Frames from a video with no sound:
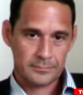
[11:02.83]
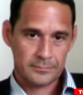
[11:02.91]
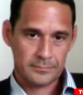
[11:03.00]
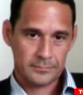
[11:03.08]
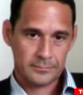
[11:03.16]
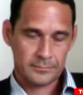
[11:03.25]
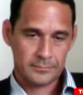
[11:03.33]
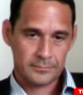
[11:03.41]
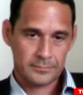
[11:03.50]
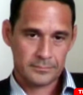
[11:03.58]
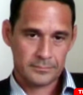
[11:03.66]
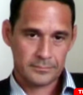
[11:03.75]

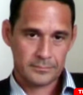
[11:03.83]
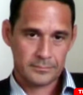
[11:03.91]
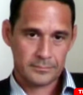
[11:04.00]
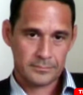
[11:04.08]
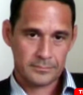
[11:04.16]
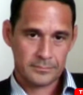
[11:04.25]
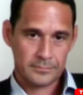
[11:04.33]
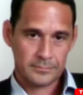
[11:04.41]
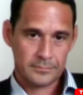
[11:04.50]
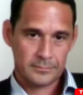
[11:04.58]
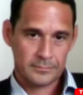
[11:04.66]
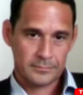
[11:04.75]

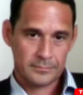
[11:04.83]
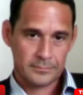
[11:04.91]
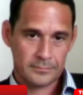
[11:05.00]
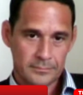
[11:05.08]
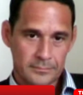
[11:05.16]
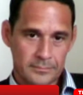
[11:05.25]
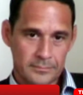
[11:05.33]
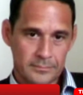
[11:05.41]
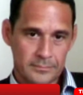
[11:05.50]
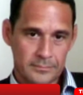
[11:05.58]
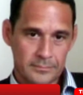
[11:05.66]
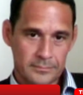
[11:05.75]

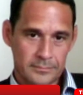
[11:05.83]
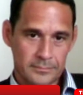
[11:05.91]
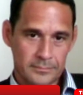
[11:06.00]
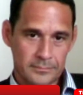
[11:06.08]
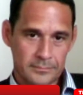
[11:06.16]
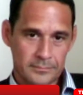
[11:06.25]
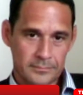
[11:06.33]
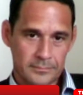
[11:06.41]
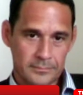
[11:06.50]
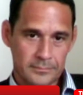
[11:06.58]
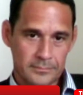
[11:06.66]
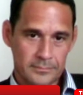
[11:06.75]

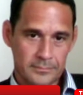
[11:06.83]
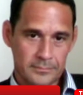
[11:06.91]
The person shown says nothing.